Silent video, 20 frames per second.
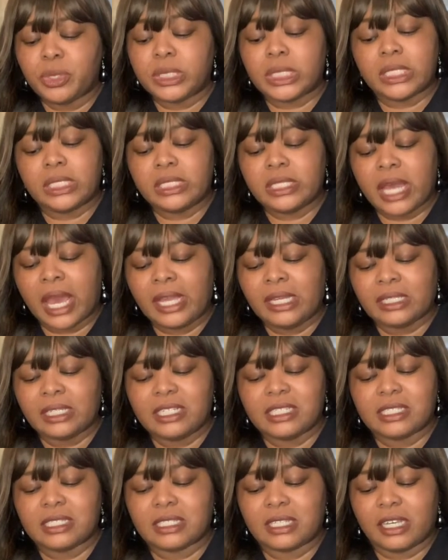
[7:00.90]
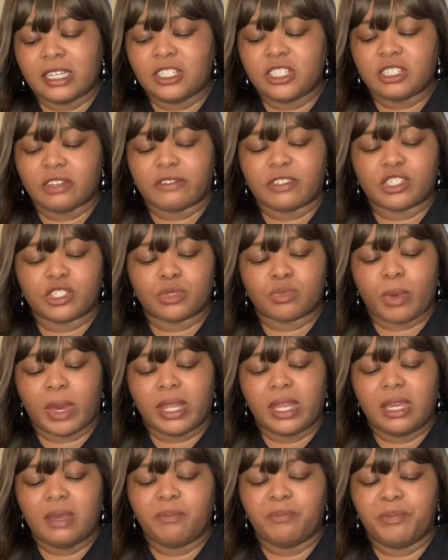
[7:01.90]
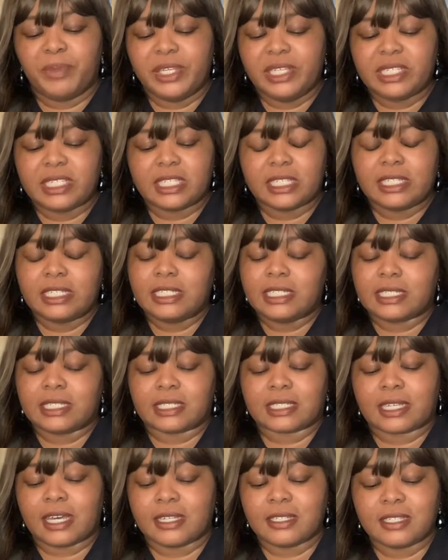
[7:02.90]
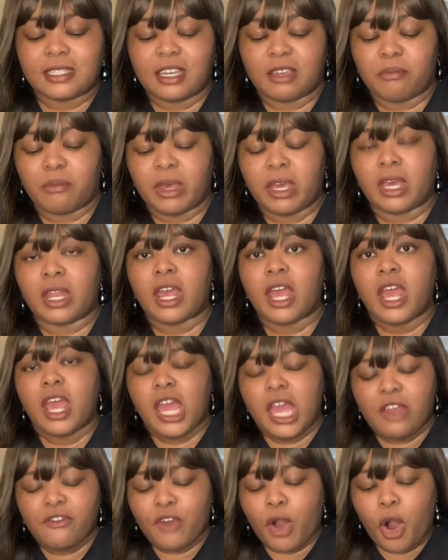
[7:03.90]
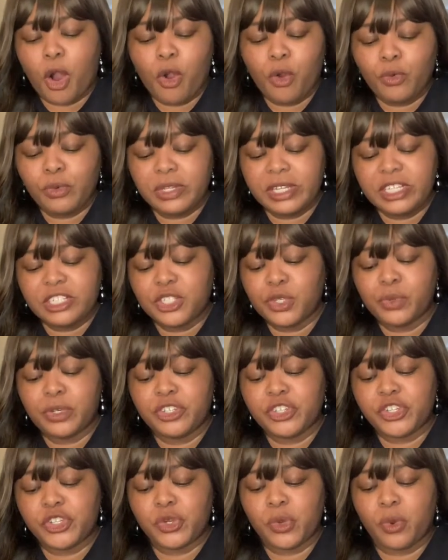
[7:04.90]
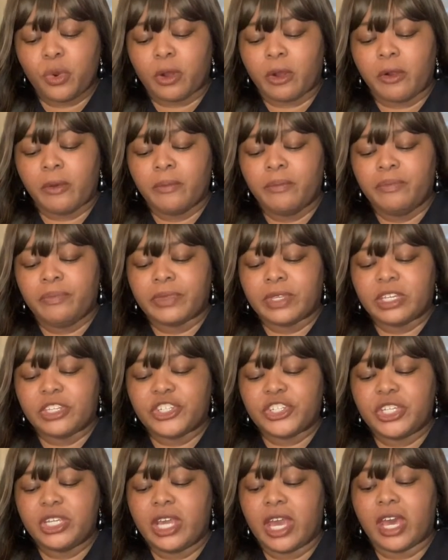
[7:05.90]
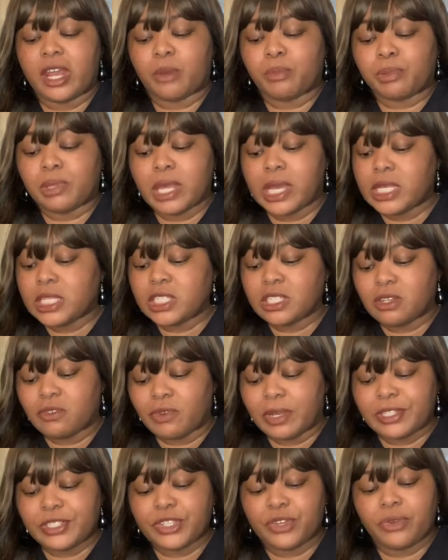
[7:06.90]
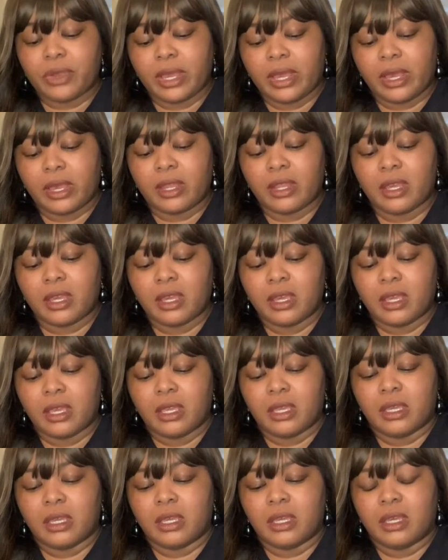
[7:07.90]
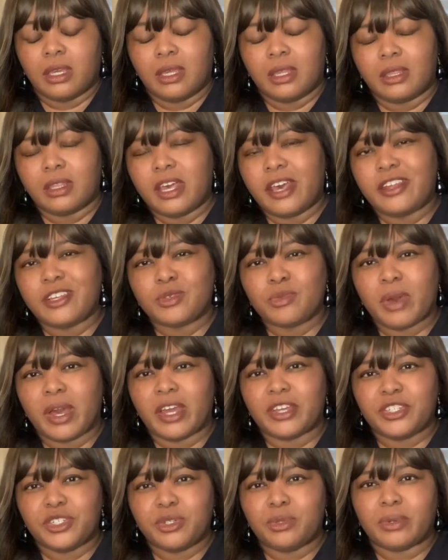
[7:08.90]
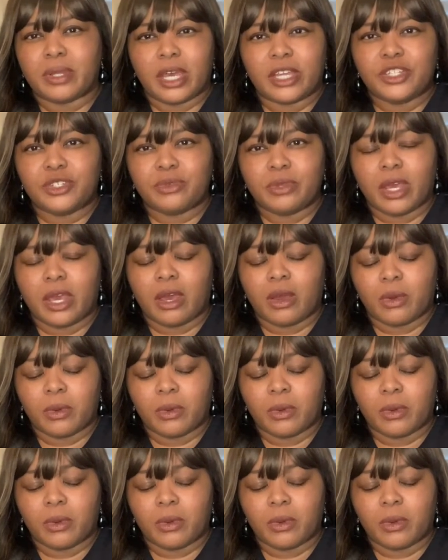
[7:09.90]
the nightly stench of sweaty, beastly, disgusting men, if only to ensure she had a place to rest her head. That is why I do what I do now.